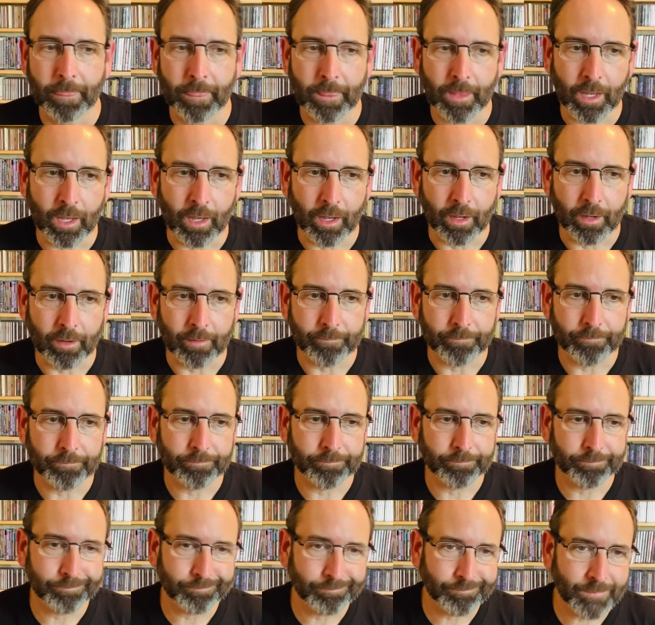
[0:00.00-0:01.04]
Uh,
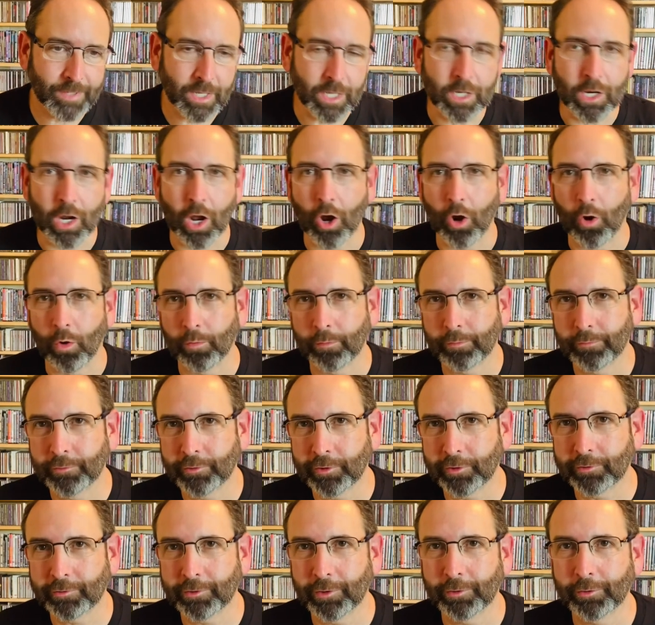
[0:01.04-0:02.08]
you know,
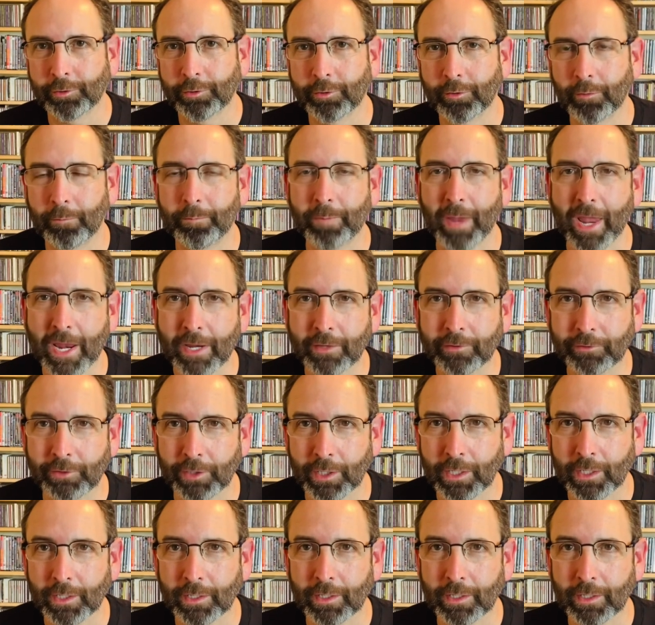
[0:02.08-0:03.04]
just a little basic